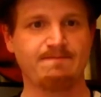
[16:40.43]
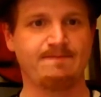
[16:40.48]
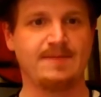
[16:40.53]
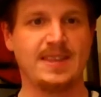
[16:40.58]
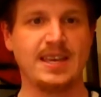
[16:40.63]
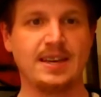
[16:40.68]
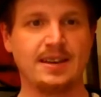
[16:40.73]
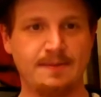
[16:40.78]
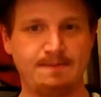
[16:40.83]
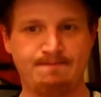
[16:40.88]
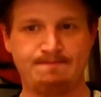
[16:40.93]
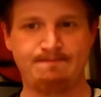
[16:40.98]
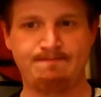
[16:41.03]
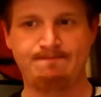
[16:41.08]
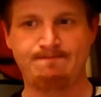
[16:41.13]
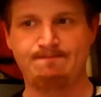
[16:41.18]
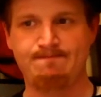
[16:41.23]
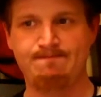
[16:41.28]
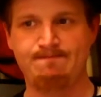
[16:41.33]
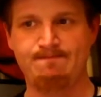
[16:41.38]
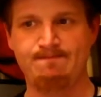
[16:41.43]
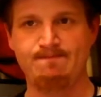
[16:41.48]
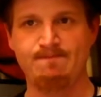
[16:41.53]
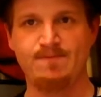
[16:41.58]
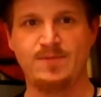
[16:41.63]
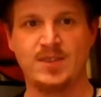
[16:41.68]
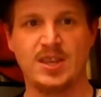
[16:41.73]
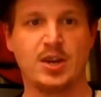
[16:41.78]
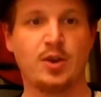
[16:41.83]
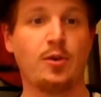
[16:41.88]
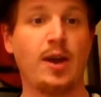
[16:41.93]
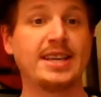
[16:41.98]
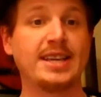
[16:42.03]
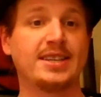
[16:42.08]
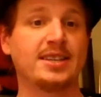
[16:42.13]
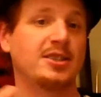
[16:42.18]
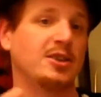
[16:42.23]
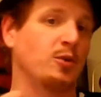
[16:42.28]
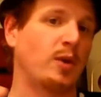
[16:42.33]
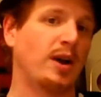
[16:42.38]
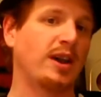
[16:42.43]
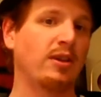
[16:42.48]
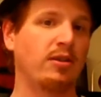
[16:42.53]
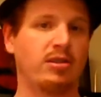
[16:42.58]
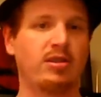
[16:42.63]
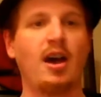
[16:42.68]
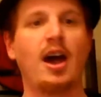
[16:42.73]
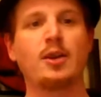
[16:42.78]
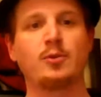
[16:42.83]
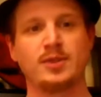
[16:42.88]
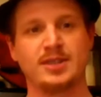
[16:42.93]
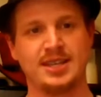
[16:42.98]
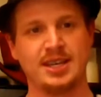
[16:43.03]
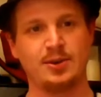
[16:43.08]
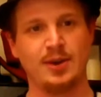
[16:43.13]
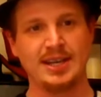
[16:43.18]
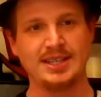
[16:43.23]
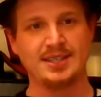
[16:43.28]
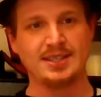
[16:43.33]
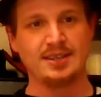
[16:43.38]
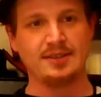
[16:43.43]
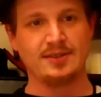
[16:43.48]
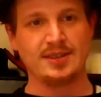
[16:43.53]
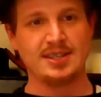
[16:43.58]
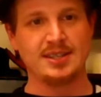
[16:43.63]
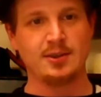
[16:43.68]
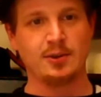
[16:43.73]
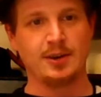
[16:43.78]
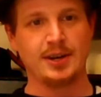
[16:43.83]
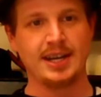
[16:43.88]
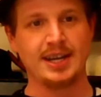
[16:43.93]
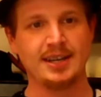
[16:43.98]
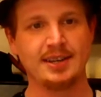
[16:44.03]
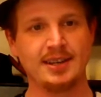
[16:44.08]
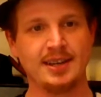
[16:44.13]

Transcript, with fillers: the the crisis or what you thought was the crisis of the story